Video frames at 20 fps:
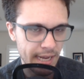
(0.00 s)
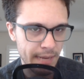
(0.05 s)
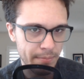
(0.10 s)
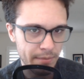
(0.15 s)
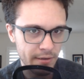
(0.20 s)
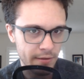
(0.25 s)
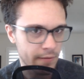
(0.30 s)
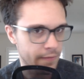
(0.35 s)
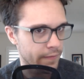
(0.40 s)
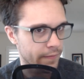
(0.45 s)

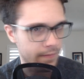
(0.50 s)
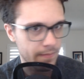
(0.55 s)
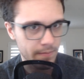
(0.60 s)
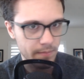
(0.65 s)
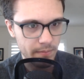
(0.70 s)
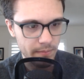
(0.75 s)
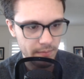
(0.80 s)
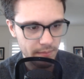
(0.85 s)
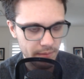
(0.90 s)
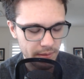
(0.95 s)
type of
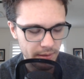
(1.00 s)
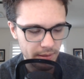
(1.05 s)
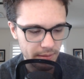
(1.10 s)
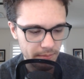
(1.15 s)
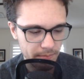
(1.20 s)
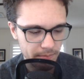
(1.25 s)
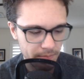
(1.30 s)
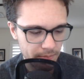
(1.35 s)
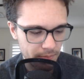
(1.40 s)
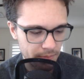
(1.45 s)

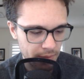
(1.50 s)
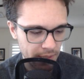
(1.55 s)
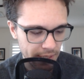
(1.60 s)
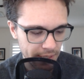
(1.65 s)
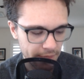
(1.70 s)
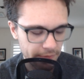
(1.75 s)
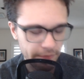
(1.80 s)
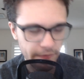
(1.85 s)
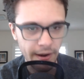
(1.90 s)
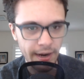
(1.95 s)

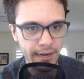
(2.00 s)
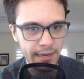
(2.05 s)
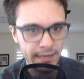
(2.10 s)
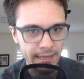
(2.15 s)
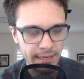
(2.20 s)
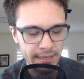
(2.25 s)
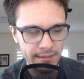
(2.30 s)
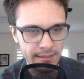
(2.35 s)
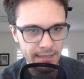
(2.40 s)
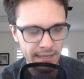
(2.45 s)
like
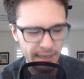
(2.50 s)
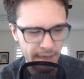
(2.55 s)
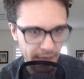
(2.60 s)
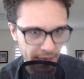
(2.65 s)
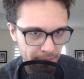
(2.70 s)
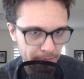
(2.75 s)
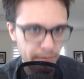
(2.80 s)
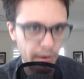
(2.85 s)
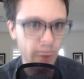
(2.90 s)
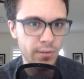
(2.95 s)
findings and,
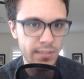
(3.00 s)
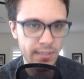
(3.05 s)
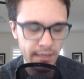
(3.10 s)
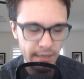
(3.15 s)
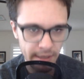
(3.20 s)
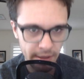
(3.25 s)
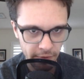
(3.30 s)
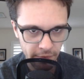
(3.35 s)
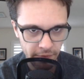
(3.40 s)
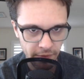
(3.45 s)
and
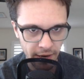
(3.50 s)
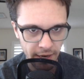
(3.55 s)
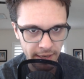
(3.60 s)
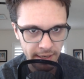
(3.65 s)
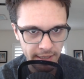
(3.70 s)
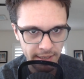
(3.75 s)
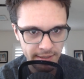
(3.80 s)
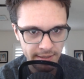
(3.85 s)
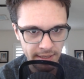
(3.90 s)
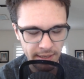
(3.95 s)
posted their
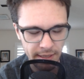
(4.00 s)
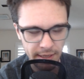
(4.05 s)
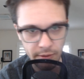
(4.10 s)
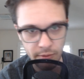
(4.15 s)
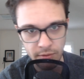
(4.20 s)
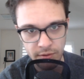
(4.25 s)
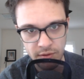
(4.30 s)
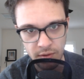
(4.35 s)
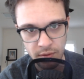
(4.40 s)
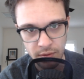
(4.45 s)
findings and
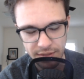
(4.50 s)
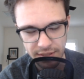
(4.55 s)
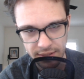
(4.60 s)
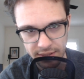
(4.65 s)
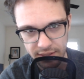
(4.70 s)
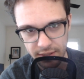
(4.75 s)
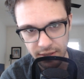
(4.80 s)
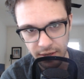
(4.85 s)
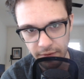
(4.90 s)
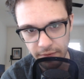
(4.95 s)
like results
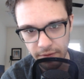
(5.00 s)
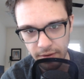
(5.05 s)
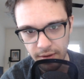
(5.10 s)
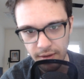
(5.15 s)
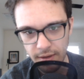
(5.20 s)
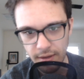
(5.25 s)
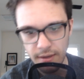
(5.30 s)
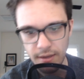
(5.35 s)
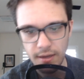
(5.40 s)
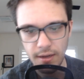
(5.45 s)
and stuff
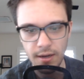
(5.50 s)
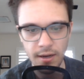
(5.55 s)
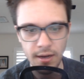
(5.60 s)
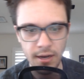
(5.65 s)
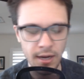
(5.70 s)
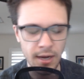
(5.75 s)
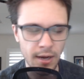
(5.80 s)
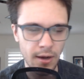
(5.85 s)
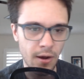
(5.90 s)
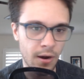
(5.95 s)

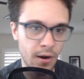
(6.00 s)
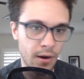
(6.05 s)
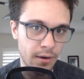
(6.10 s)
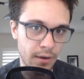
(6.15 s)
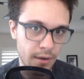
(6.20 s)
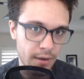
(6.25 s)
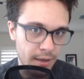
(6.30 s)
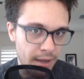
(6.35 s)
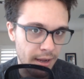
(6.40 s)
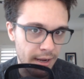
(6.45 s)
uh,
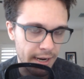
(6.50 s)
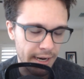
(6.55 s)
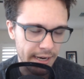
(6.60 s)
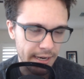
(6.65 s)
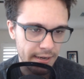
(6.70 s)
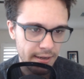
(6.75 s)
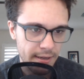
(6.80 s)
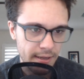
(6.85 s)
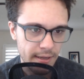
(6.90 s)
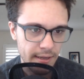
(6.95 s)

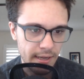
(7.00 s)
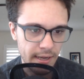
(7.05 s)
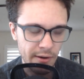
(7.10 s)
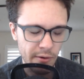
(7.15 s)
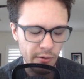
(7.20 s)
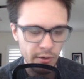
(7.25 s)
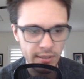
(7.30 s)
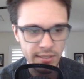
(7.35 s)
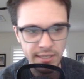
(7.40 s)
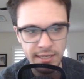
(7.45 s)
online
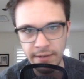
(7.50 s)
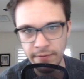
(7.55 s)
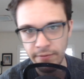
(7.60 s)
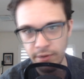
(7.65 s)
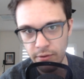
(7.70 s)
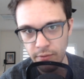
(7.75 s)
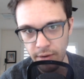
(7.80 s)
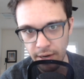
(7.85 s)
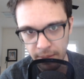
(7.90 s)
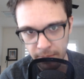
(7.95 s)
in order to give
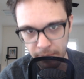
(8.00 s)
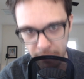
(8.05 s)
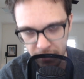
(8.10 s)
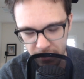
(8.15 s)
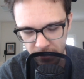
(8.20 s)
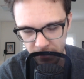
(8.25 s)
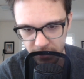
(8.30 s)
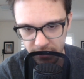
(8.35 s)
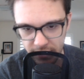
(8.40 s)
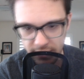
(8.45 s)
it
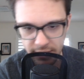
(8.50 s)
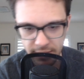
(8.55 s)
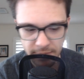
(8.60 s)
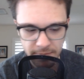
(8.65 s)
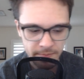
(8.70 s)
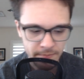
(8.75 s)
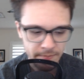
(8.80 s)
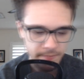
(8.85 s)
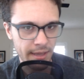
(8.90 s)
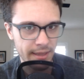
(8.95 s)
credibility.
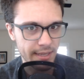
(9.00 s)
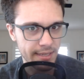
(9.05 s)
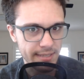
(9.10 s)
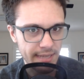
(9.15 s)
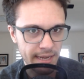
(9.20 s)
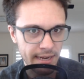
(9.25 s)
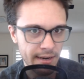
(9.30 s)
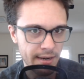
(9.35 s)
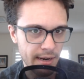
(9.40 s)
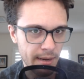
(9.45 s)
And
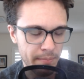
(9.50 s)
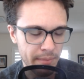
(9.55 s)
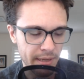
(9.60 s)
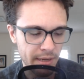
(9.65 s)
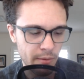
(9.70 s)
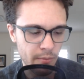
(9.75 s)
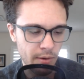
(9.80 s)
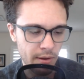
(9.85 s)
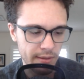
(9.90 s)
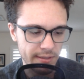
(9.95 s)
this ended up
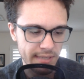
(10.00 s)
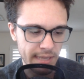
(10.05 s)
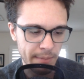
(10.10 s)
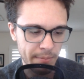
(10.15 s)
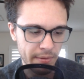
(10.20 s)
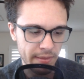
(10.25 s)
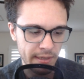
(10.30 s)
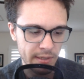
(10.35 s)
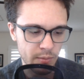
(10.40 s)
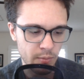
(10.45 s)
being one of those
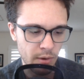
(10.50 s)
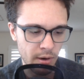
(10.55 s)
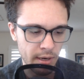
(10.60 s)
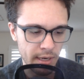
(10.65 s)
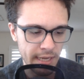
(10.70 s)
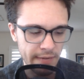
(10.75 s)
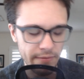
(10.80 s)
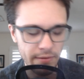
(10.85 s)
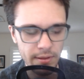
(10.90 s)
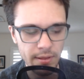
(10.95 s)
type of things where
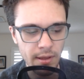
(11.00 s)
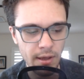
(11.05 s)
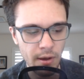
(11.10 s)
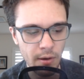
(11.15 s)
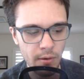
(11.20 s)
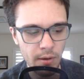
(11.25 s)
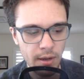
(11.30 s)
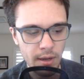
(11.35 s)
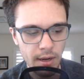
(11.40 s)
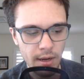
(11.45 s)
even
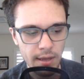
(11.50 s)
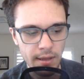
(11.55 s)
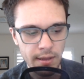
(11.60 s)
though